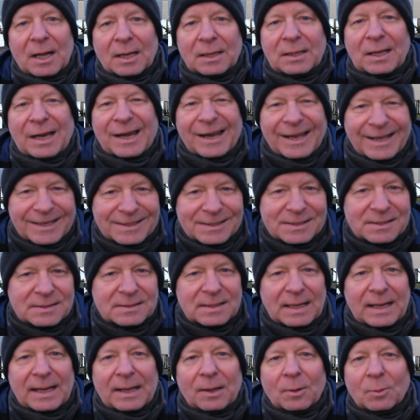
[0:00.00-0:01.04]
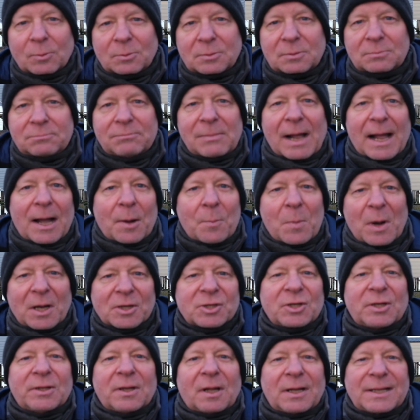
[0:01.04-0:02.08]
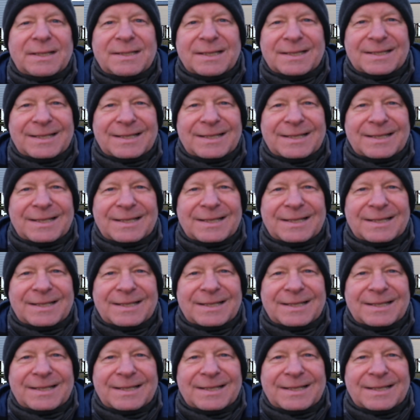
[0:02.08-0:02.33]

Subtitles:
clicks, how much light